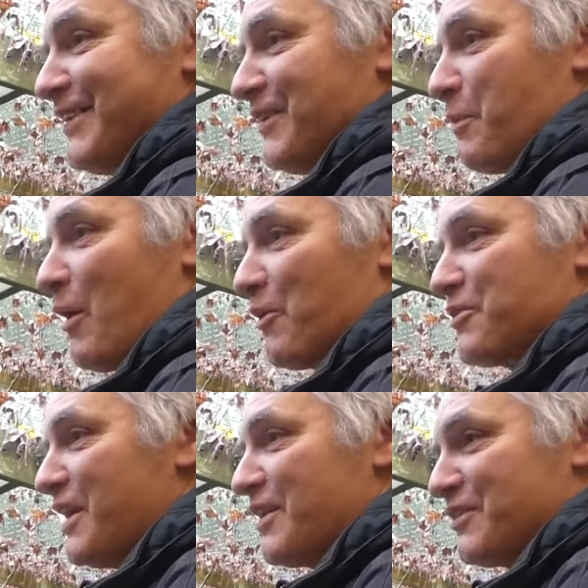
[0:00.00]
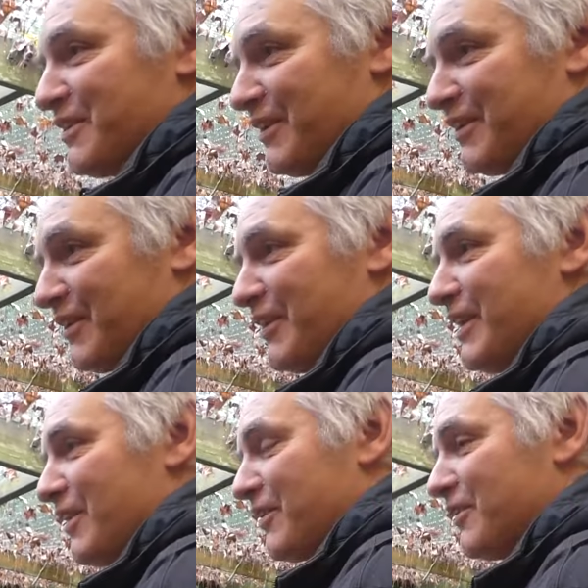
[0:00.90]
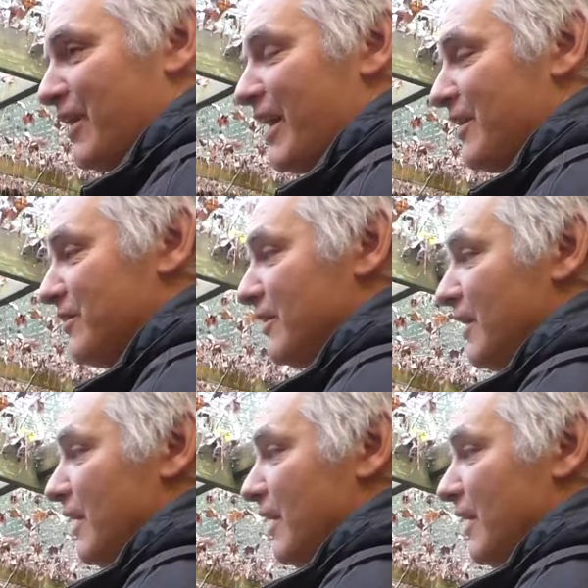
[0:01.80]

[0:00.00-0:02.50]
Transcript: the power snakes to clean out the drains.